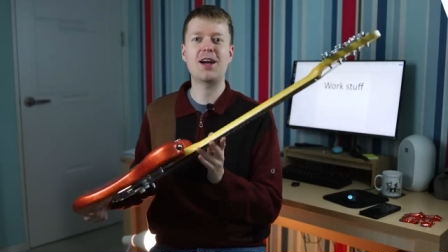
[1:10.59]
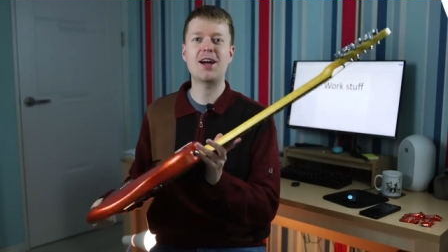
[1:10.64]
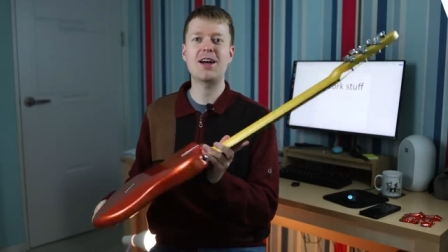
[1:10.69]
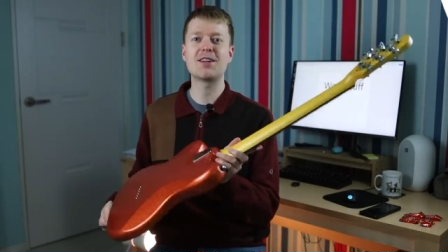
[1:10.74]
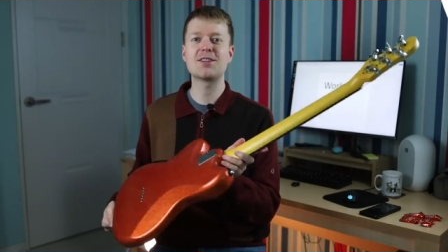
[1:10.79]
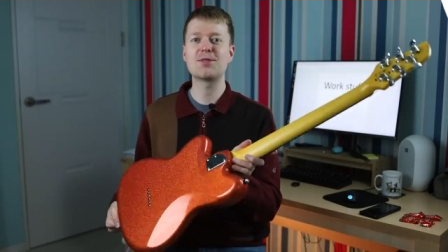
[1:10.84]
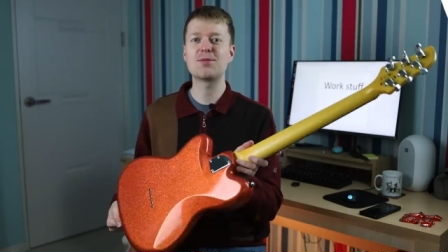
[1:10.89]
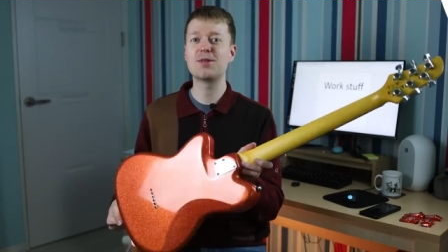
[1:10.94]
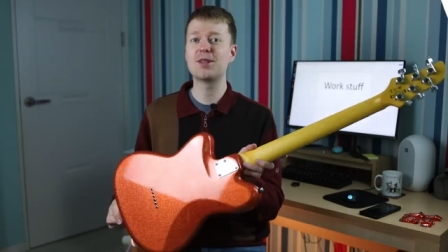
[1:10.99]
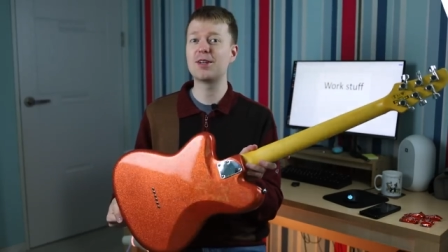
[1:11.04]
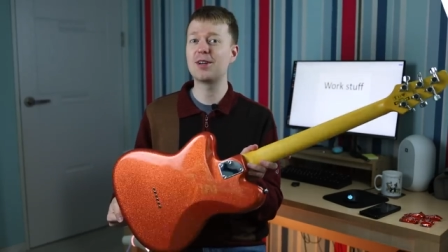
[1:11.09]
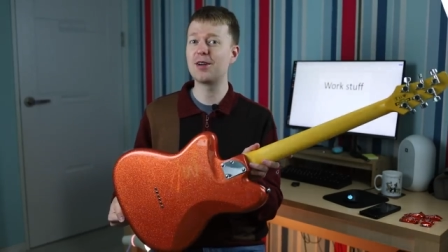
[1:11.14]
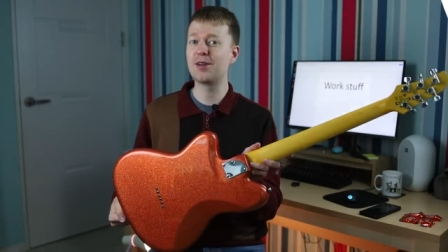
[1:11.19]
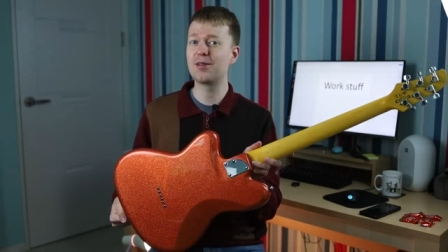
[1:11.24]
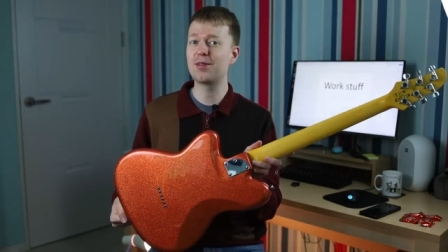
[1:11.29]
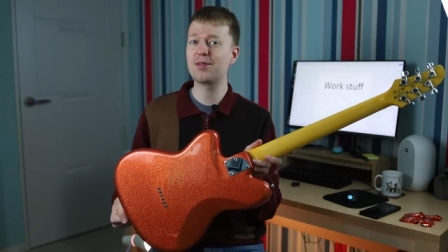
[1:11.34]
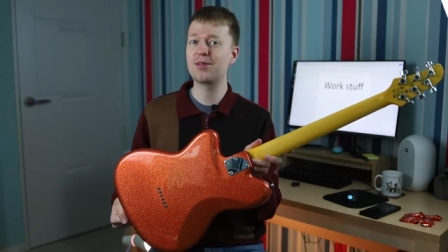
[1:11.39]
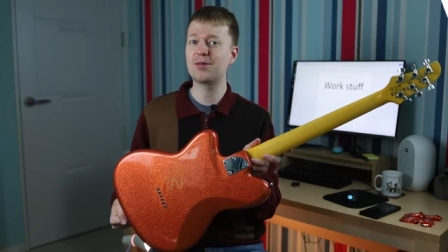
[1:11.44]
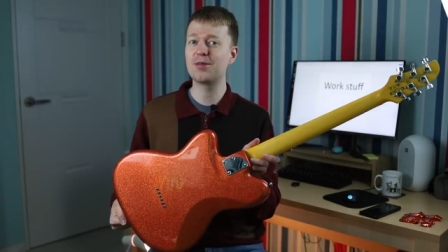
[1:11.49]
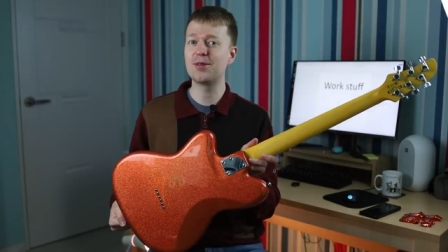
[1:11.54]
as we
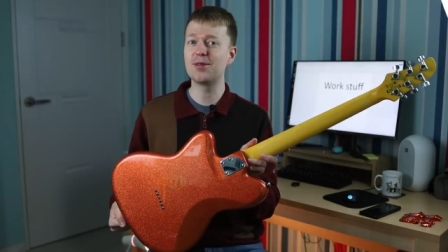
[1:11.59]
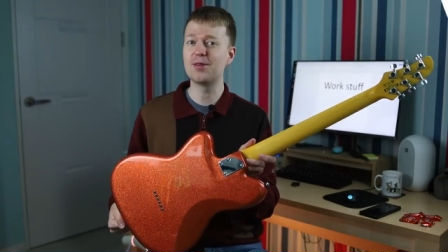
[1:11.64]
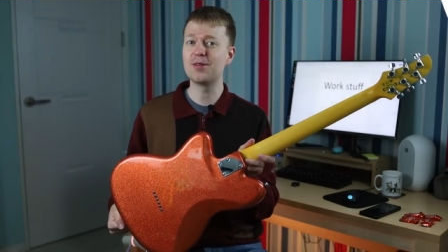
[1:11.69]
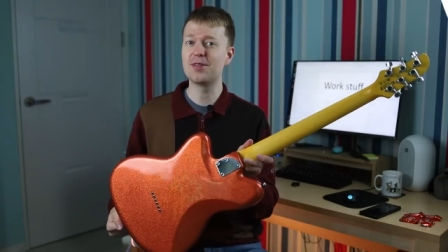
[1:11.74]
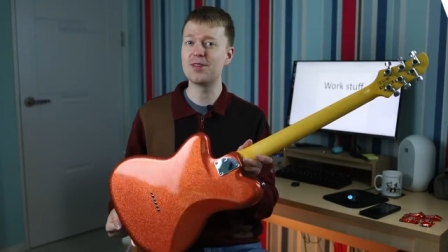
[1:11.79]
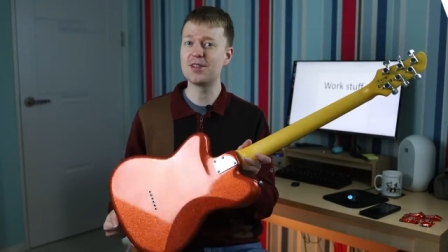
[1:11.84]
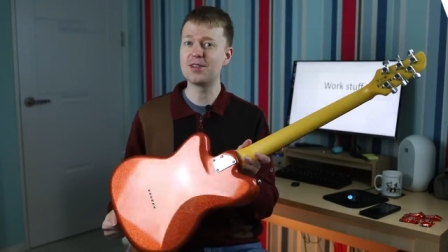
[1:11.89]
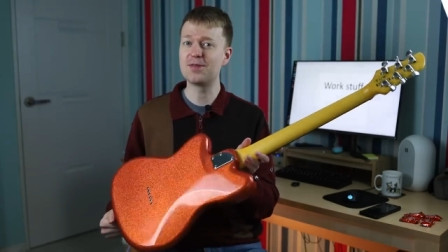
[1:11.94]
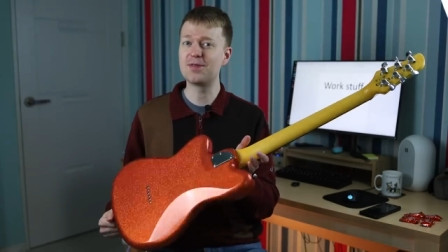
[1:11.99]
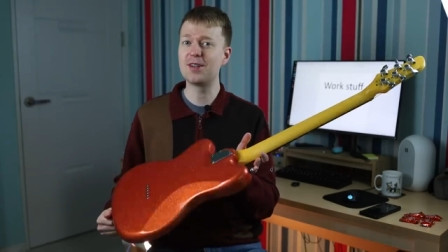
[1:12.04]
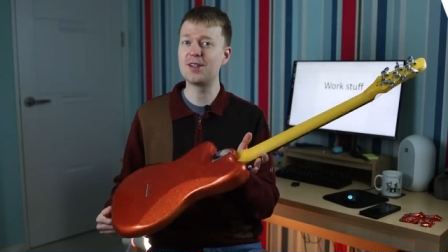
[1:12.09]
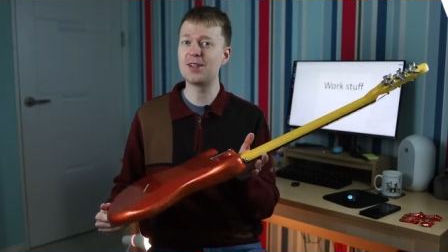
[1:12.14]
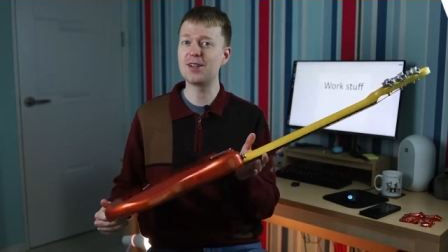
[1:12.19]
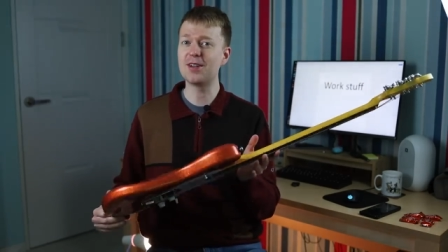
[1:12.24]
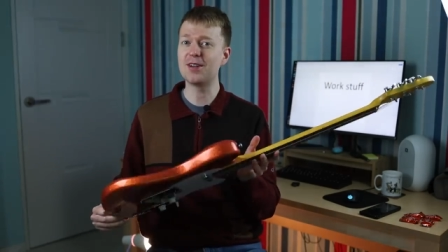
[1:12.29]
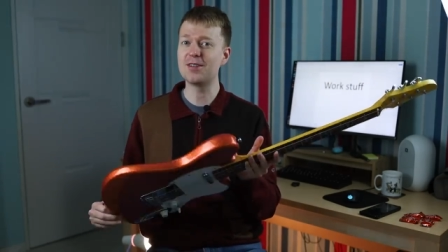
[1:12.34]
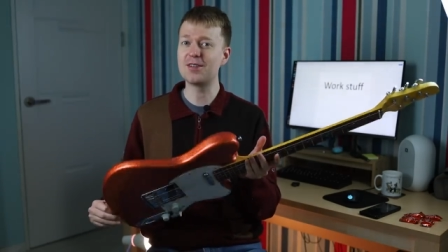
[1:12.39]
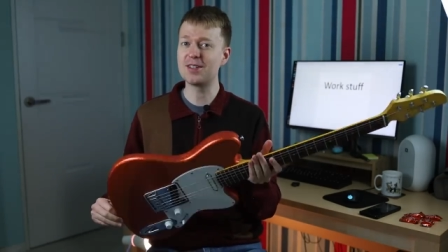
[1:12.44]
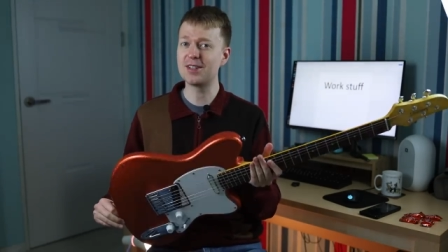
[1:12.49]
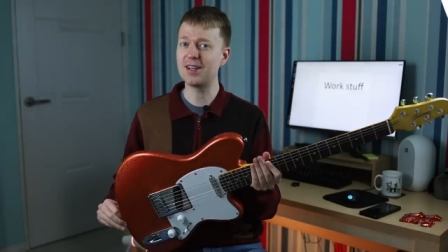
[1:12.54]
go through this
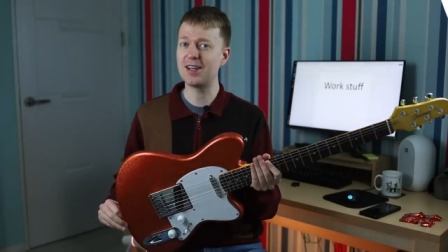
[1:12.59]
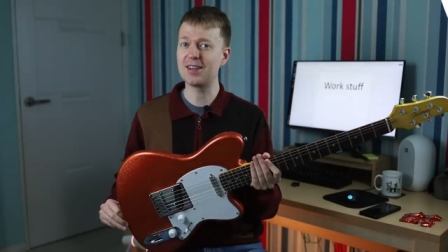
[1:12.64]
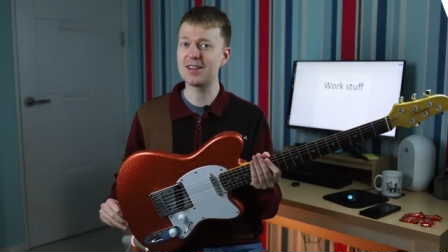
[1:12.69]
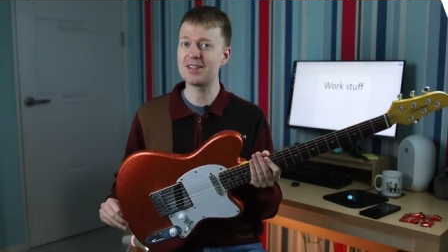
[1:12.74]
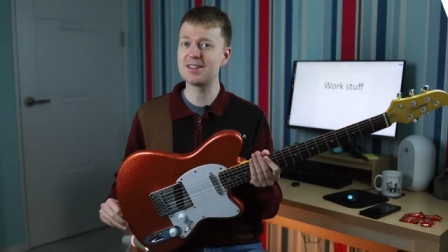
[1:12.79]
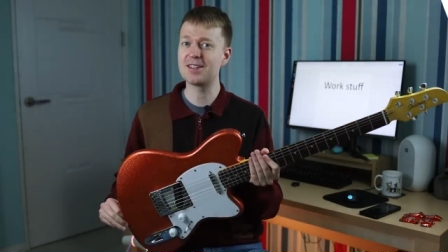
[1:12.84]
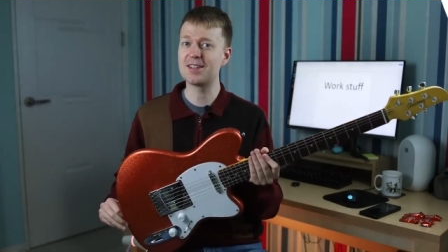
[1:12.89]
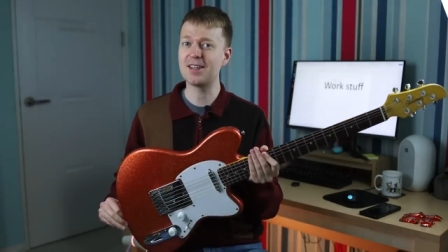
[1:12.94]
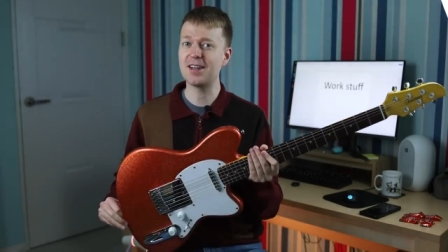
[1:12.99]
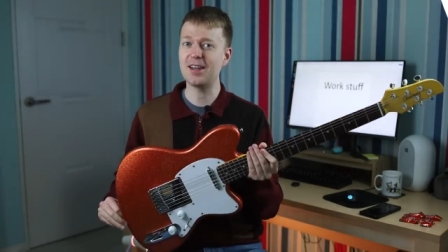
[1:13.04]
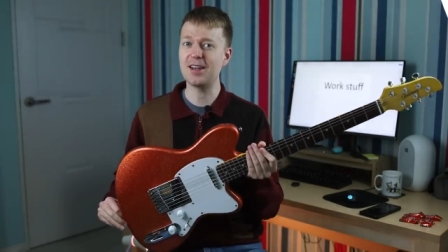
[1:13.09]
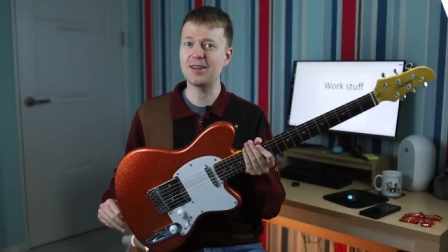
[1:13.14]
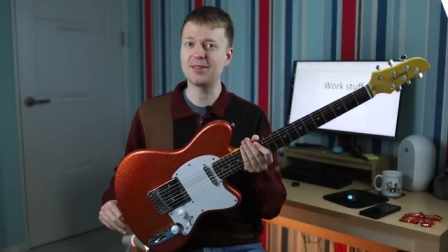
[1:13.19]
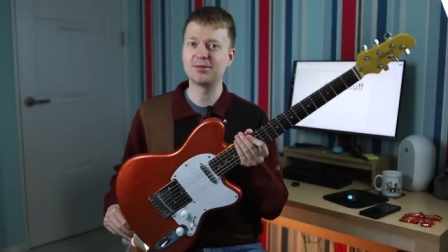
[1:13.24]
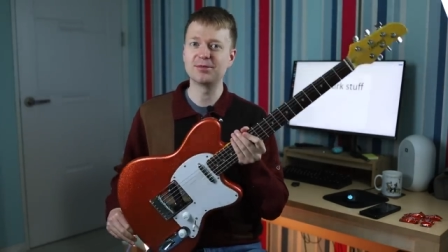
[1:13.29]
video together today.